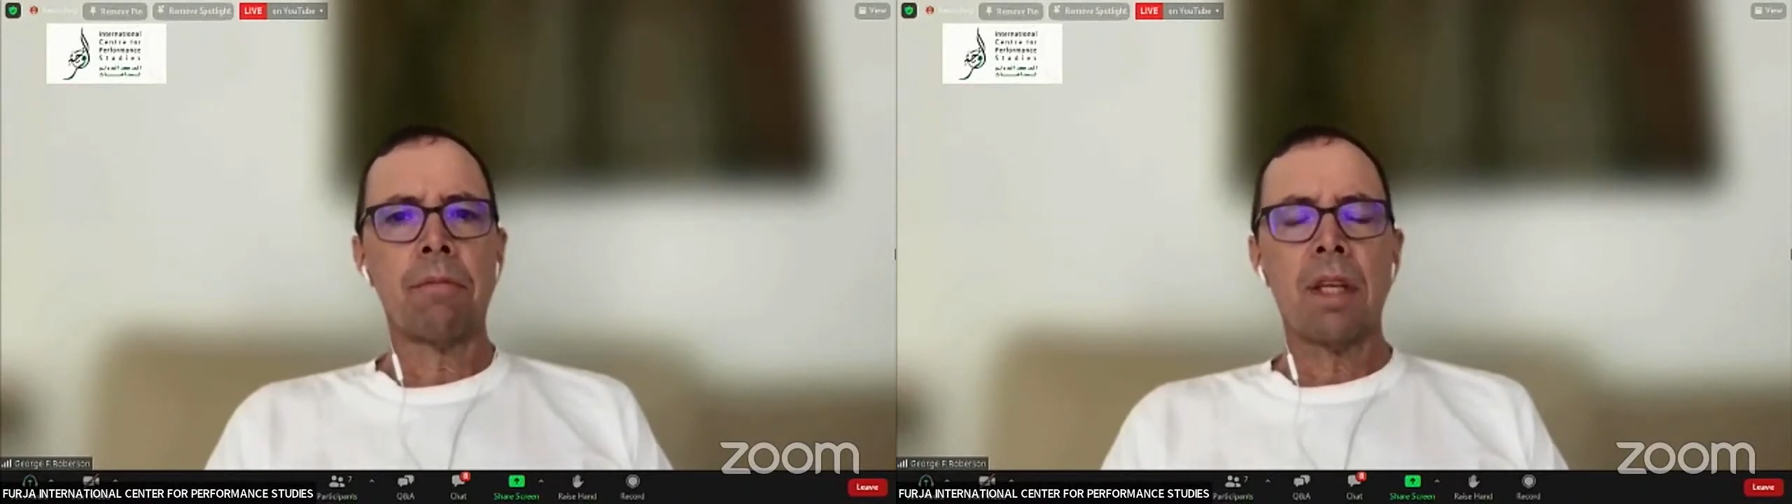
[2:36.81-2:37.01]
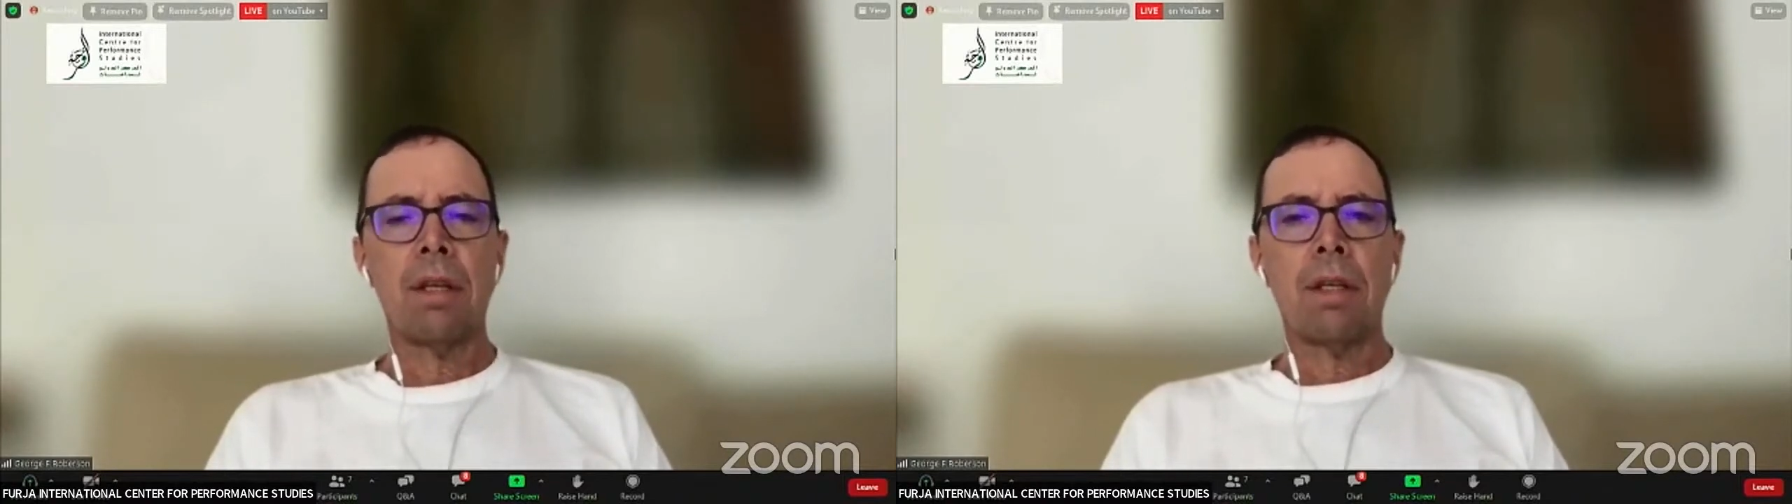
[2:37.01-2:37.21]

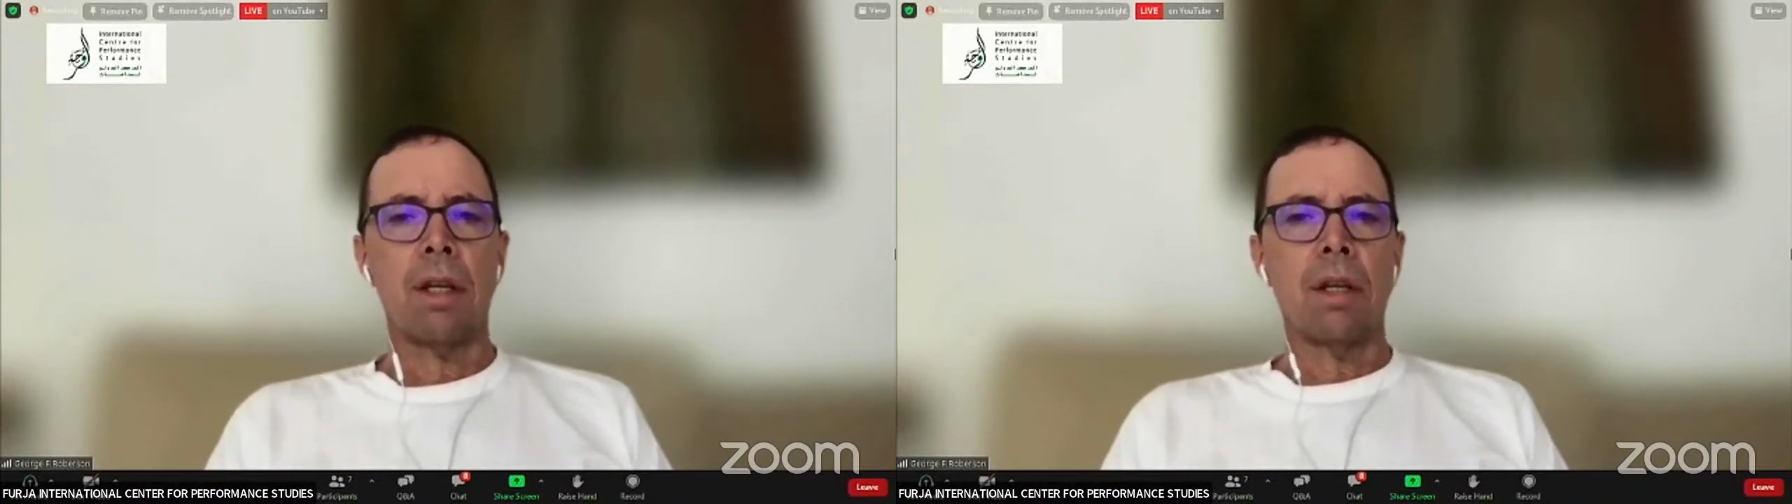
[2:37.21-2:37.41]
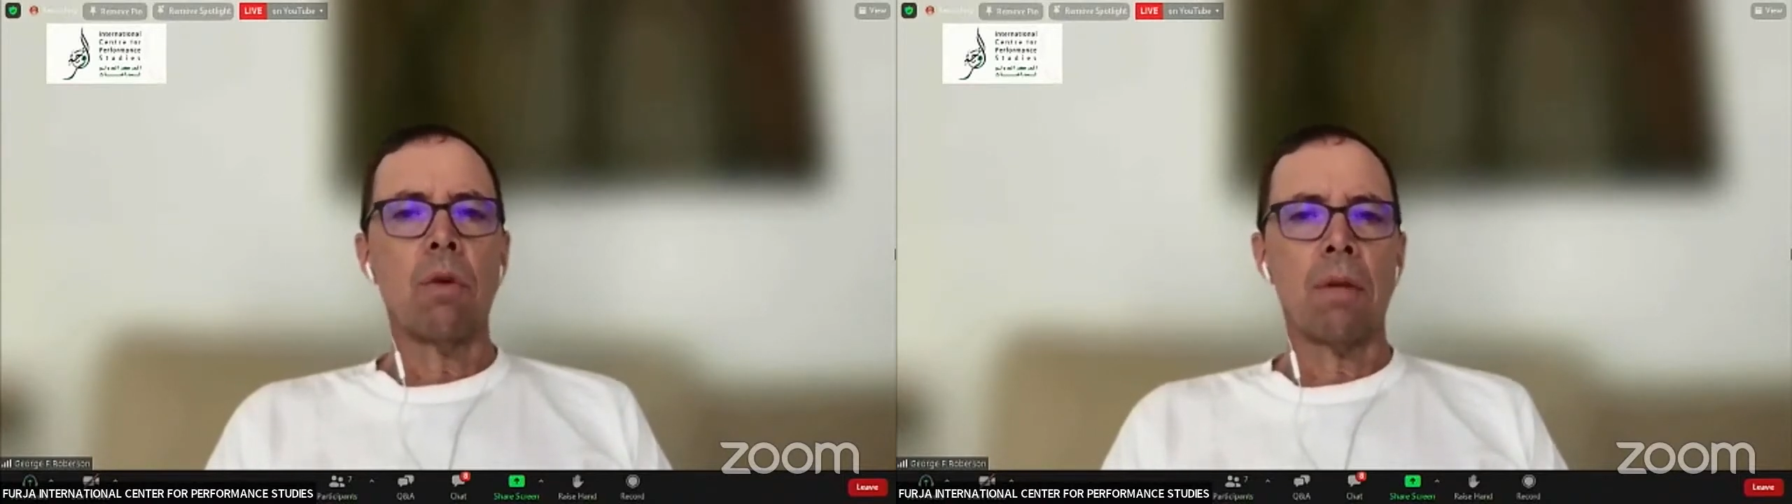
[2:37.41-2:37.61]
In
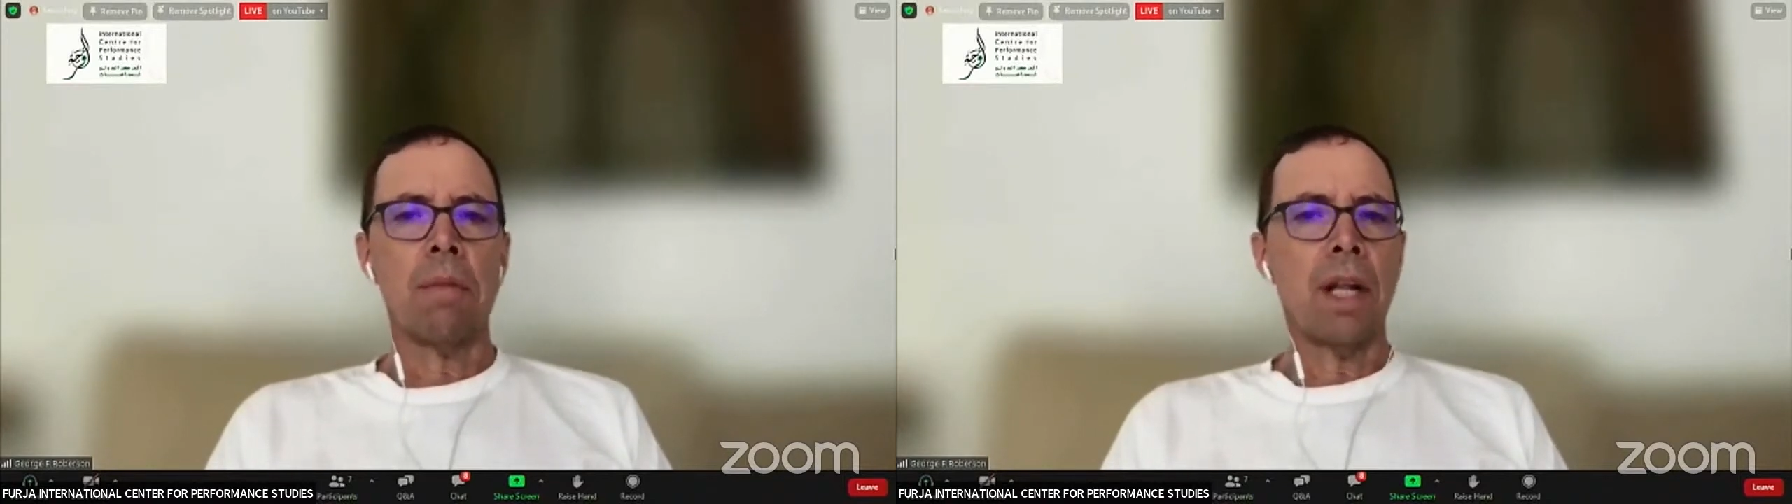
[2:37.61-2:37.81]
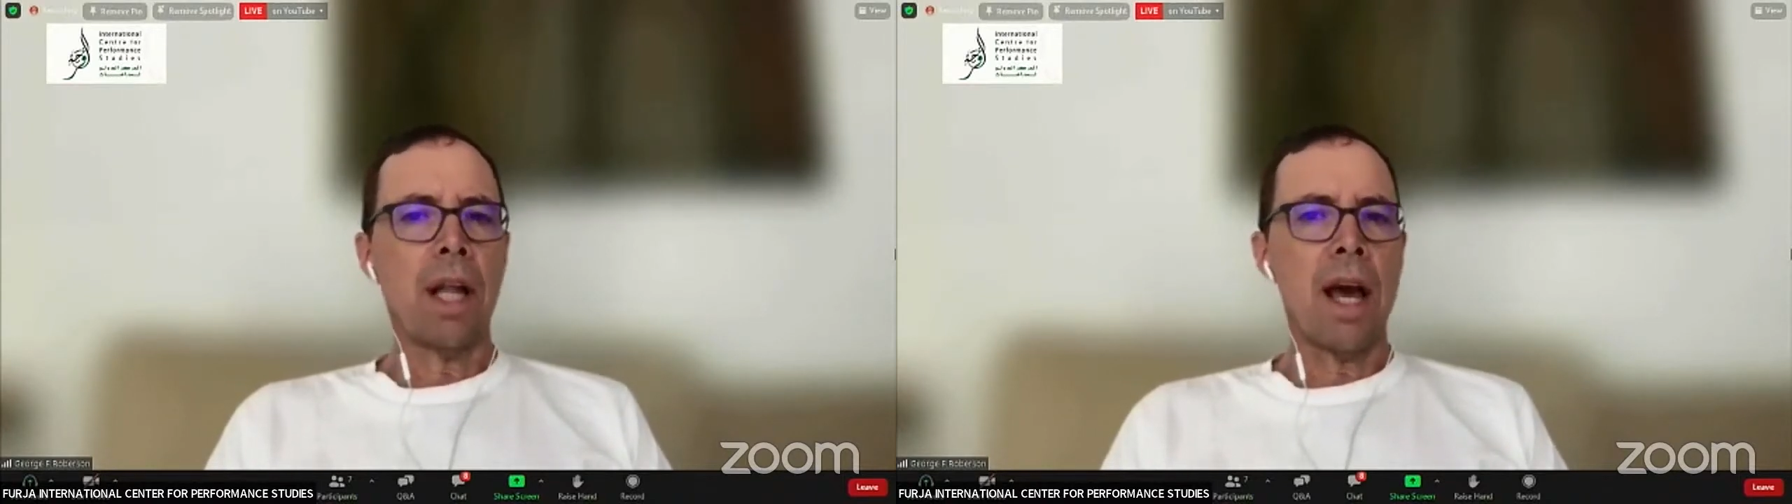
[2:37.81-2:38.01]
Guatemala,
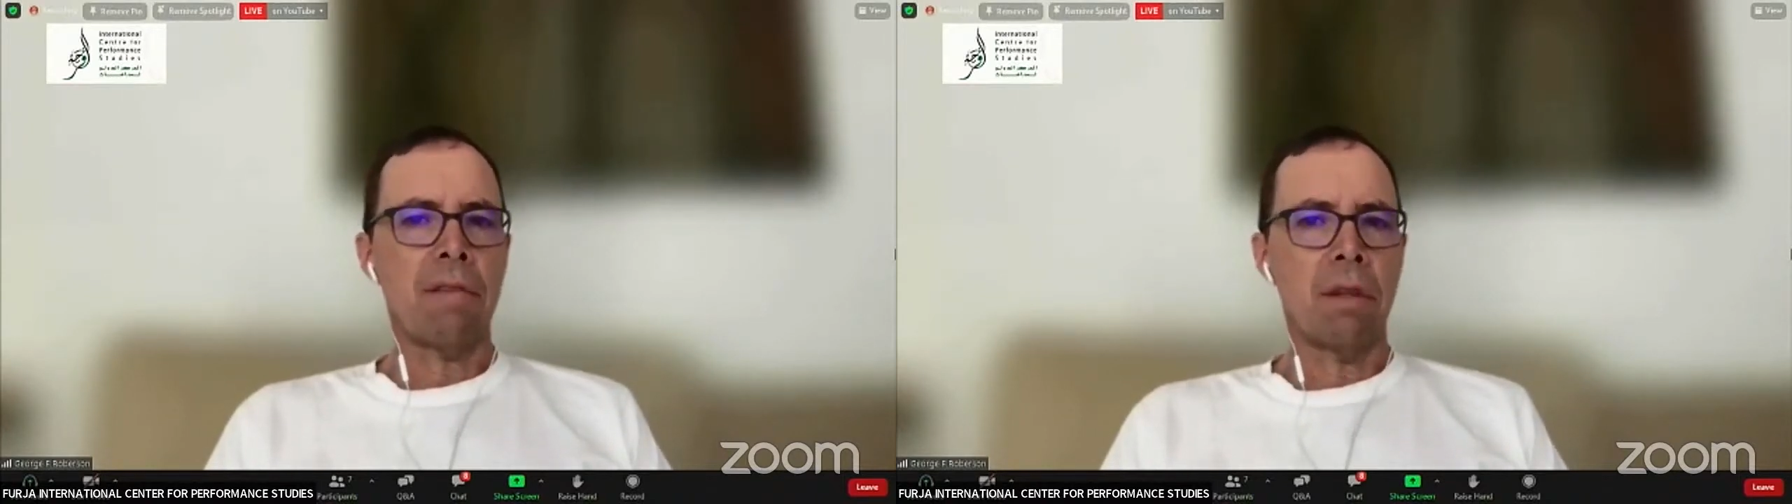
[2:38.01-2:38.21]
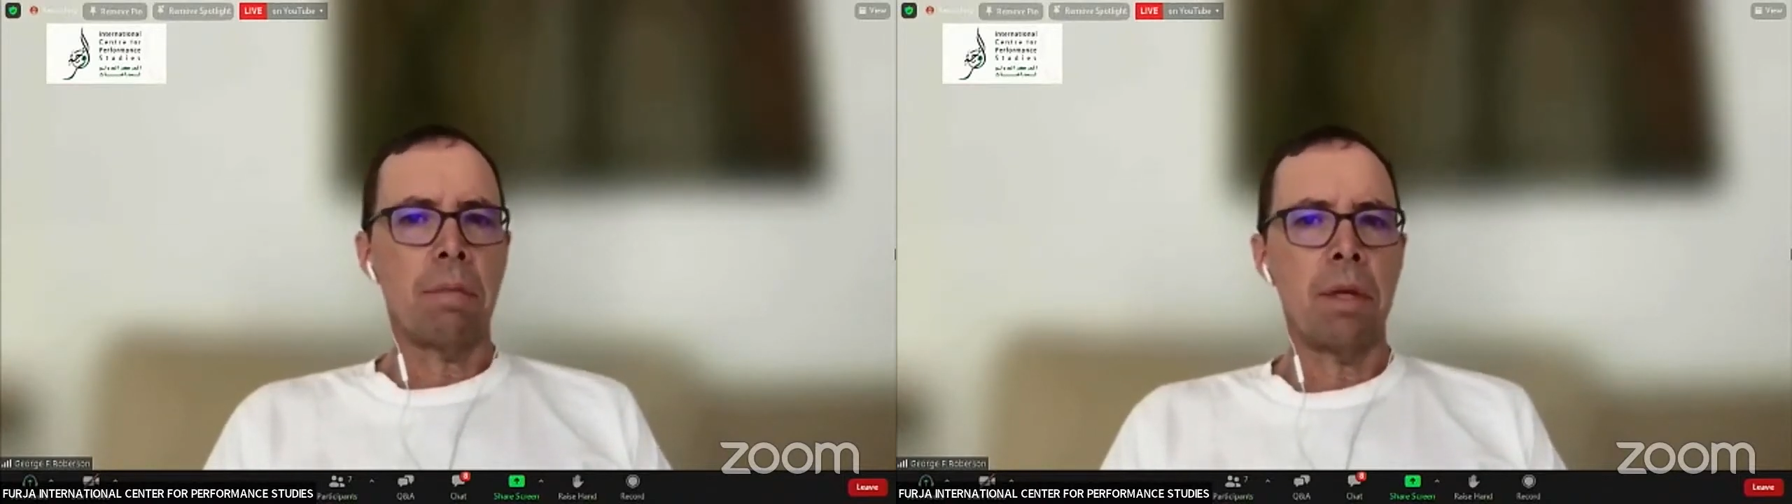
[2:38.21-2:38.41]
half the people